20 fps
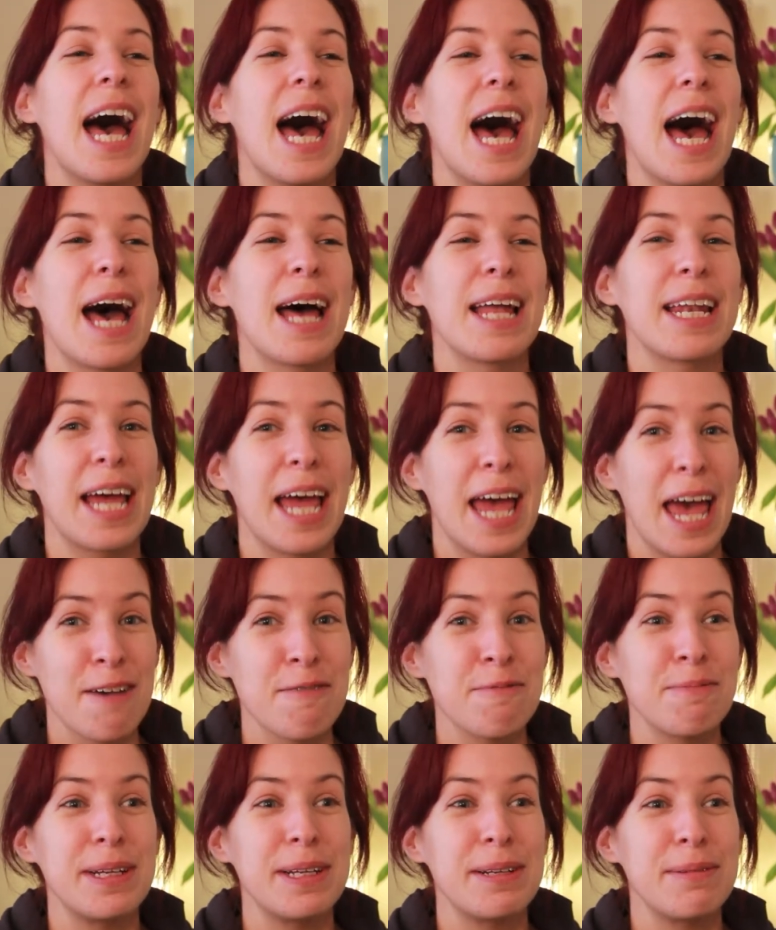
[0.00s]
I
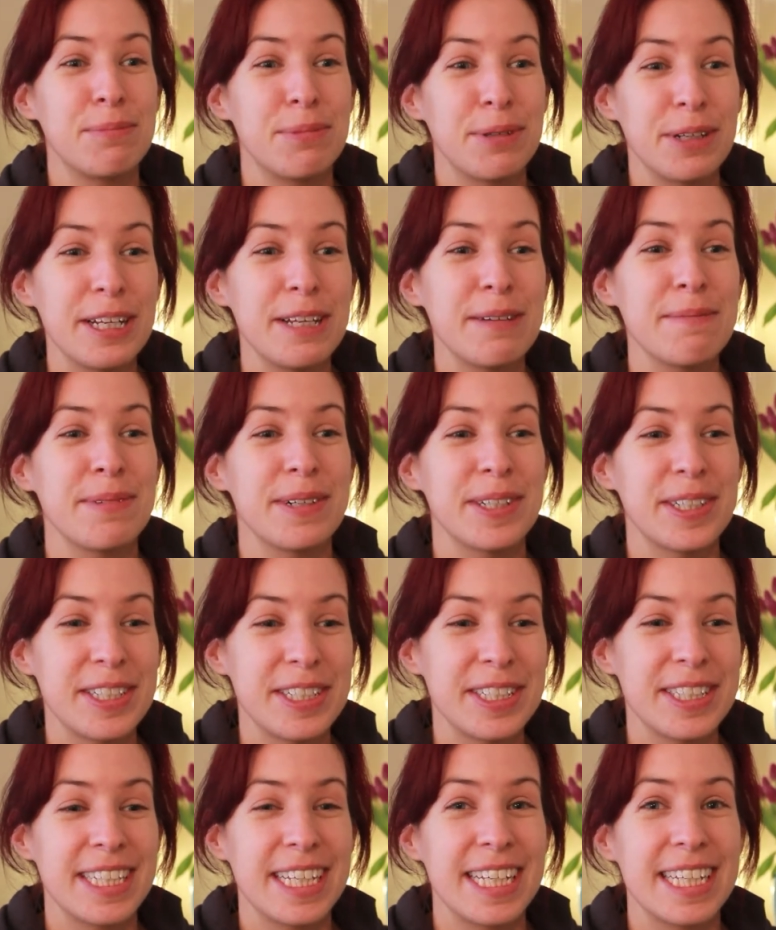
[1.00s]
have been pretty much
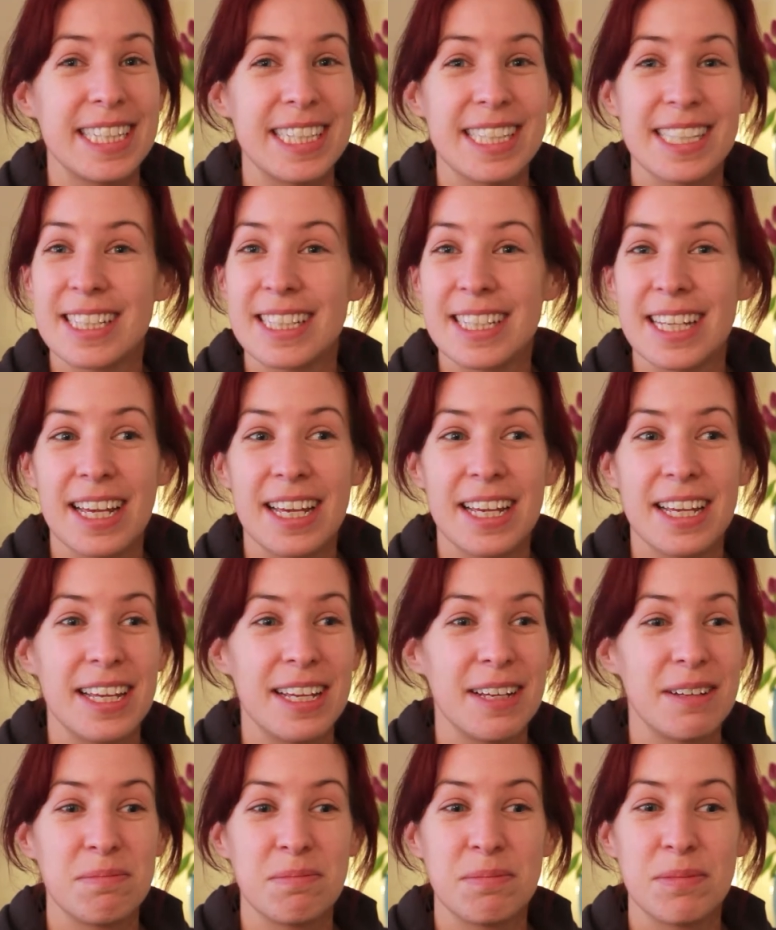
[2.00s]
since
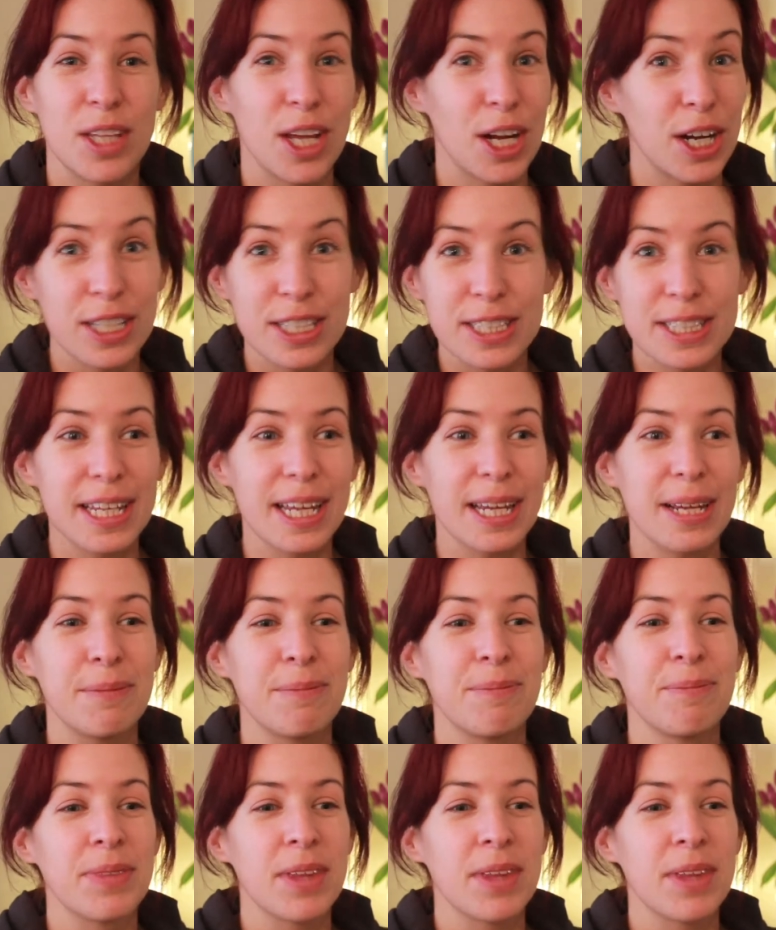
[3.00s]
Thursday,